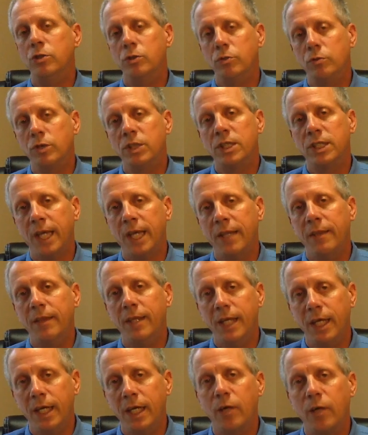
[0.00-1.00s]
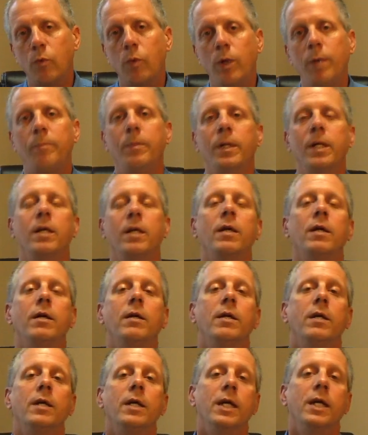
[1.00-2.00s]
you send the equipment.
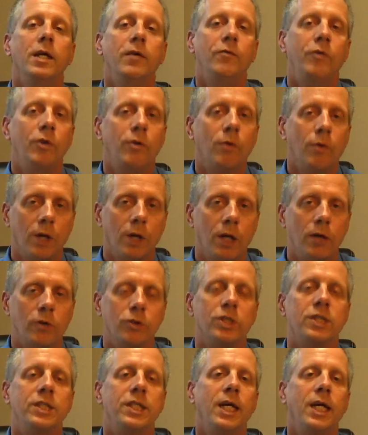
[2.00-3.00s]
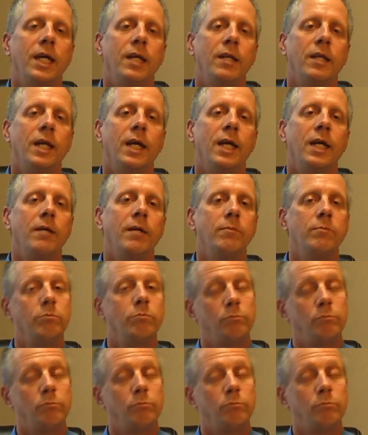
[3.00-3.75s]
If you don't understand that,